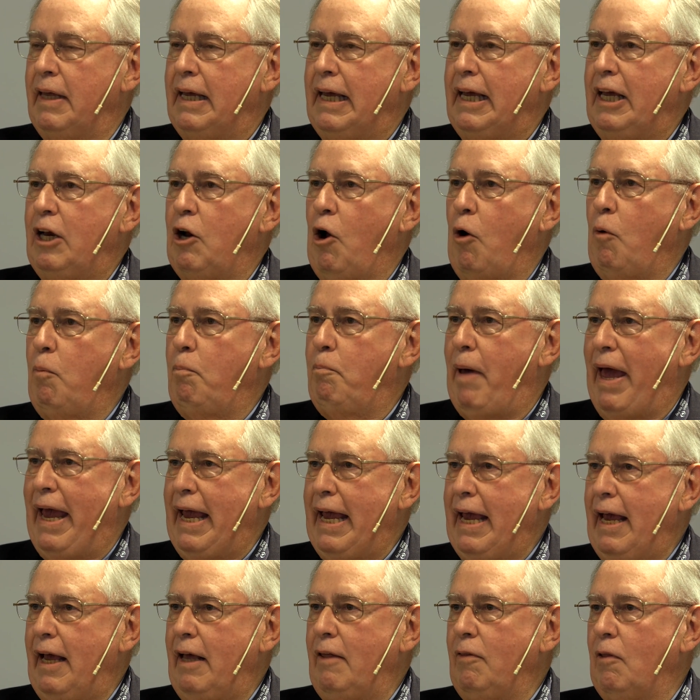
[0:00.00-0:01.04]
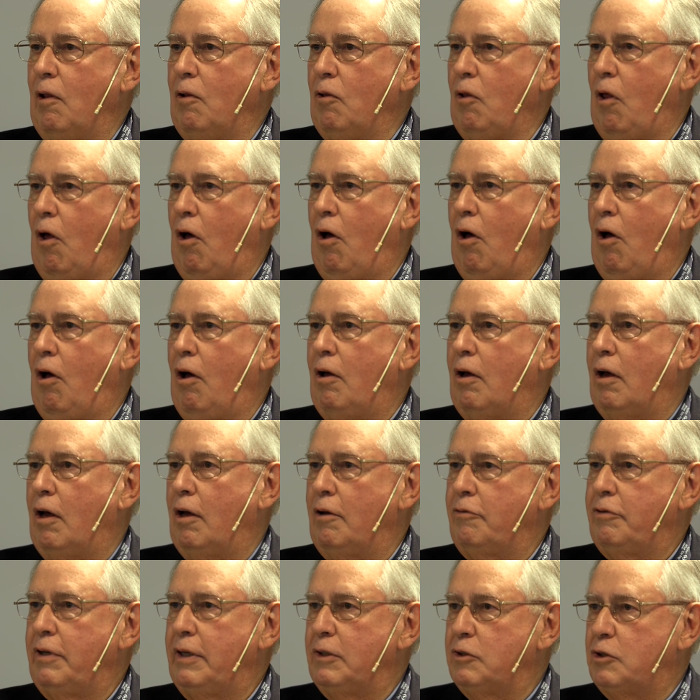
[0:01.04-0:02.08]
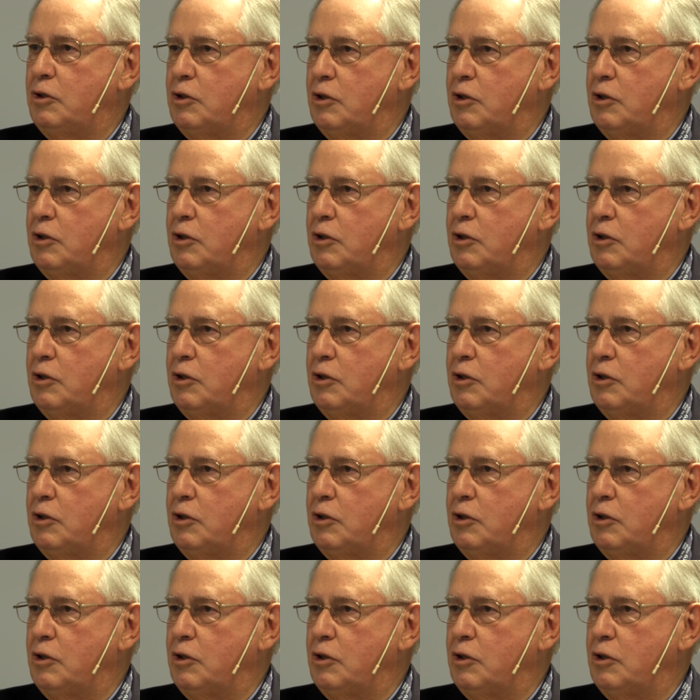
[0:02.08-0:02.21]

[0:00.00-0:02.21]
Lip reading: in obeying the law of his